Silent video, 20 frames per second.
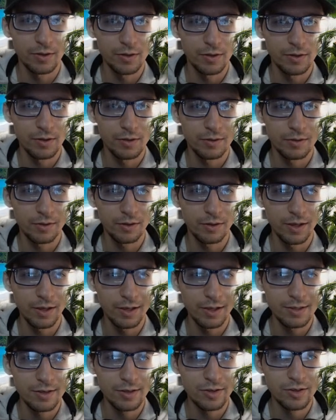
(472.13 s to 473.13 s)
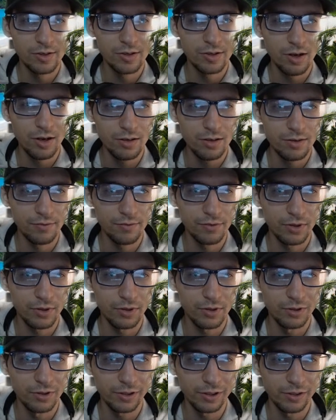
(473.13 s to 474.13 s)
So that's the start of a good
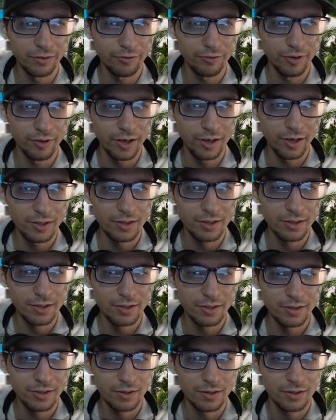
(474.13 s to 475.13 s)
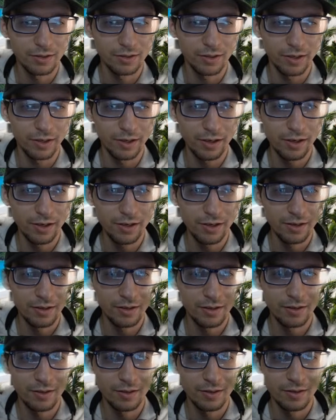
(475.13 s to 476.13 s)
looking effect. Okay.
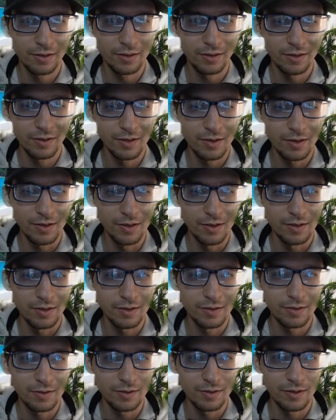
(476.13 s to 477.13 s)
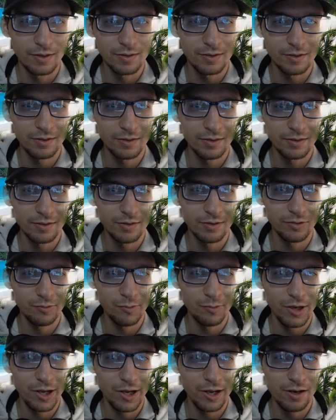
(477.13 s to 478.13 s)
It doesn't look too
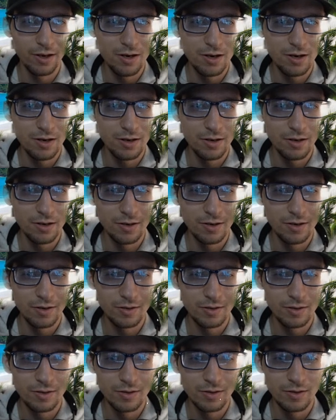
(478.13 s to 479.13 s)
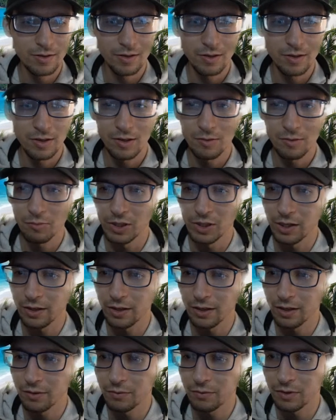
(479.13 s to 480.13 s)
bad, but I think I
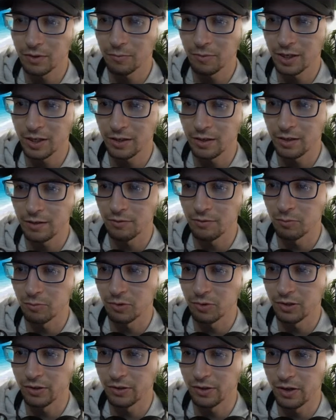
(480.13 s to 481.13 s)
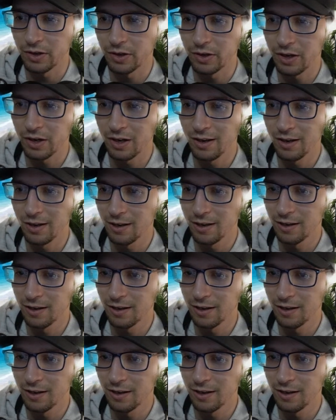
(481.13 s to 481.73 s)
want to make it even blurrier. There